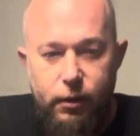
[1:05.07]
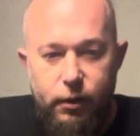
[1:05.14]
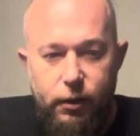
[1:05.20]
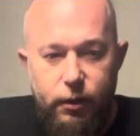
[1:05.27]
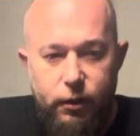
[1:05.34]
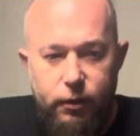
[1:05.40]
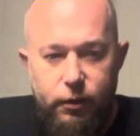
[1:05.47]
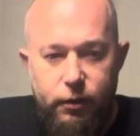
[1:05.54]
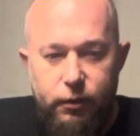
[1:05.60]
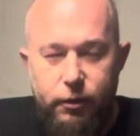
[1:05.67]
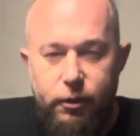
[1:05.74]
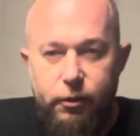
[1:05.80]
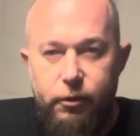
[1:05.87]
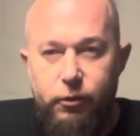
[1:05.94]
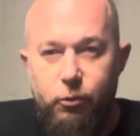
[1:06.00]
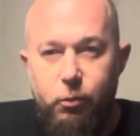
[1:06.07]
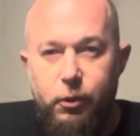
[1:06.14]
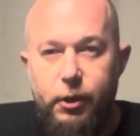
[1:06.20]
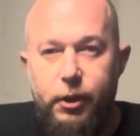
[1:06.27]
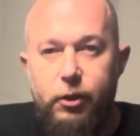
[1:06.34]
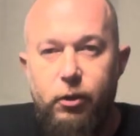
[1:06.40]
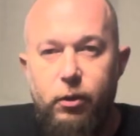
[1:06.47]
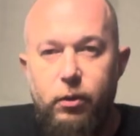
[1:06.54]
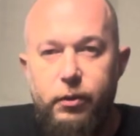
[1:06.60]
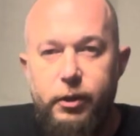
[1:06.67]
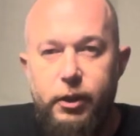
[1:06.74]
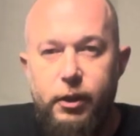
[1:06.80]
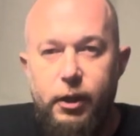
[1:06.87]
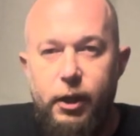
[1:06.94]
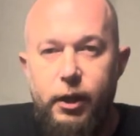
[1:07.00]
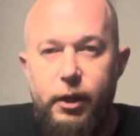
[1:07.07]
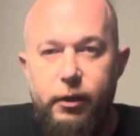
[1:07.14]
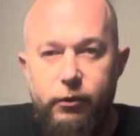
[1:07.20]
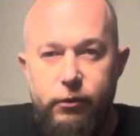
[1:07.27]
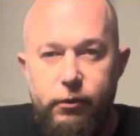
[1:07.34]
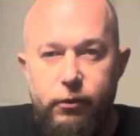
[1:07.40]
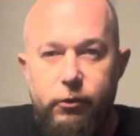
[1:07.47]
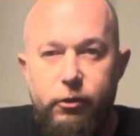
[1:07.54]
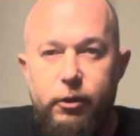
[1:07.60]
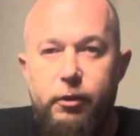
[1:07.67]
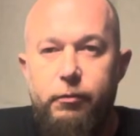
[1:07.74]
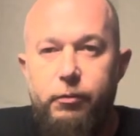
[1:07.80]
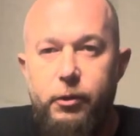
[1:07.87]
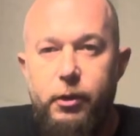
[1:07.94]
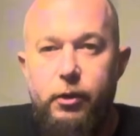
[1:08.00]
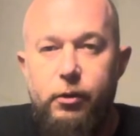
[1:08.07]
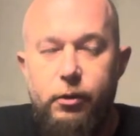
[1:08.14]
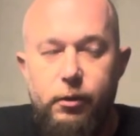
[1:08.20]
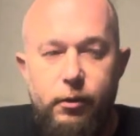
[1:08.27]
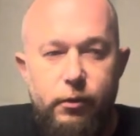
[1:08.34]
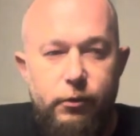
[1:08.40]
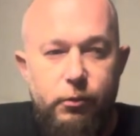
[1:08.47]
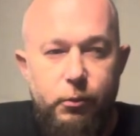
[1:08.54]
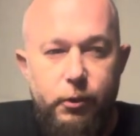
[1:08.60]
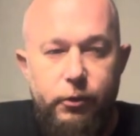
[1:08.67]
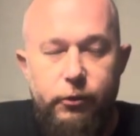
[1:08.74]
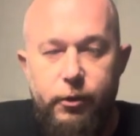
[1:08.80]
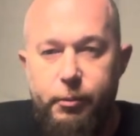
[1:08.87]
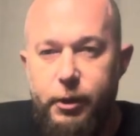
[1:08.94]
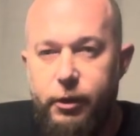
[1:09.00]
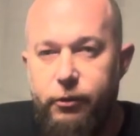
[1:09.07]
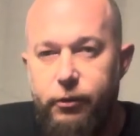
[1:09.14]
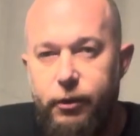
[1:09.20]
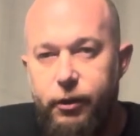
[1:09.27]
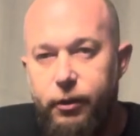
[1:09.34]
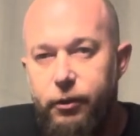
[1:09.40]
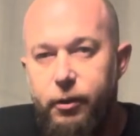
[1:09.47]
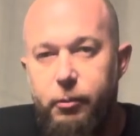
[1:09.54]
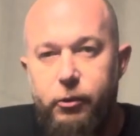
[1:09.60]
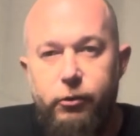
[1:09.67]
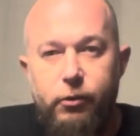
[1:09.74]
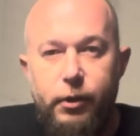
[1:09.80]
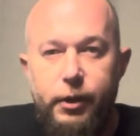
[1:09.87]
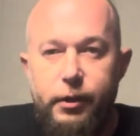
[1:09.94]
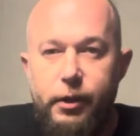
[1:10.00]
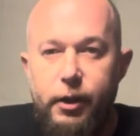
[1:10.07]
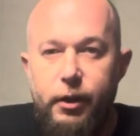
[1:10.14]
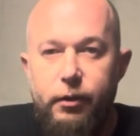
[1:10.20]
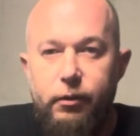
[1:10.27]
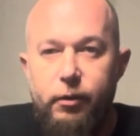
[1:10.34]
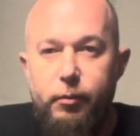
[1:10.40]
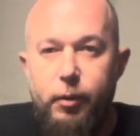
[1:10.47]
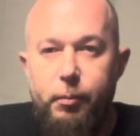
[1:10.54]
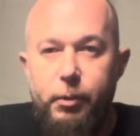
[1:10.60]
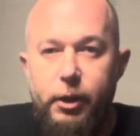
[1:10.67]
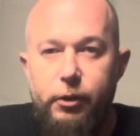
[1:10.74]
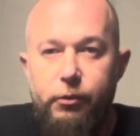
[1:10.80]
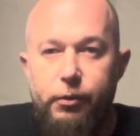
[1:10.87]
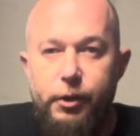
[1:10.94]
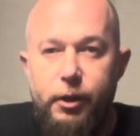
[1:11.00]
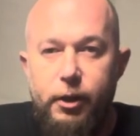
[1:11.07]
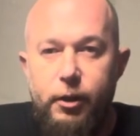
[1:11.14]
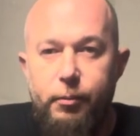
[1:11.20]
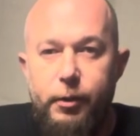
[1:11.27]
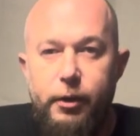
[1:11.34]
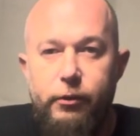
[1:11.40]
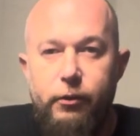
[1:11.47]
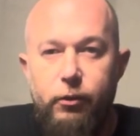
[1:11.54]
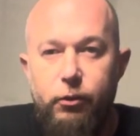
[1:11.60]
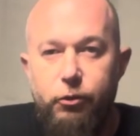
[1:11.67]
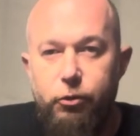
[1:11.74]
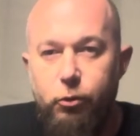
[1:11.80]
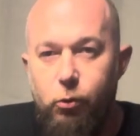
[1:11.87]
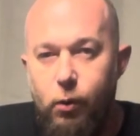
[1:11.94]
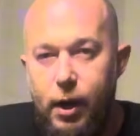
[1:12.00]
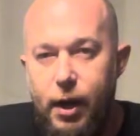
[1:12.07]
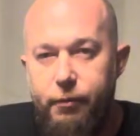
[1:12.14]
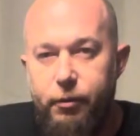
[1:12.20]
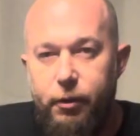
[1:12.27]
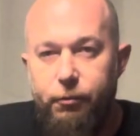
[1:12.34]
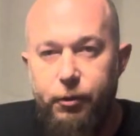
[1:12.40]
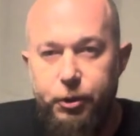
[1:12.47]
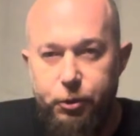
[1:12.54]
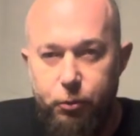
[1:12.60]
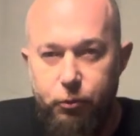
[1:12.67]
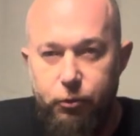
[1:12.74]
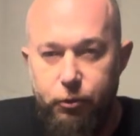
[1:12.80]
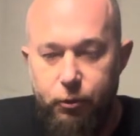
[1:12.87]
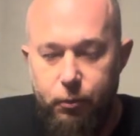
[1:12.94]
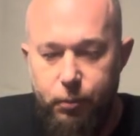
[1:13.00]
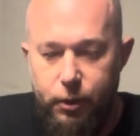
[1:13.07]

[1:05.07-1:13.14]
And then there's what I call the enhanced chicken feet curse, which I'm actually going to demonstrate that on my Patreon. That's a little too graphic for YouTube.